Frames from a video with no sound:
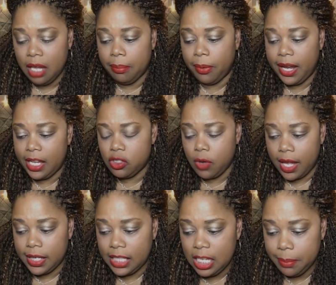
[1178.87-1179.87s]
Brad
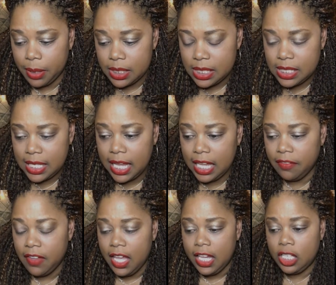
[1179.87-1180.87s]
trying to keep her safe.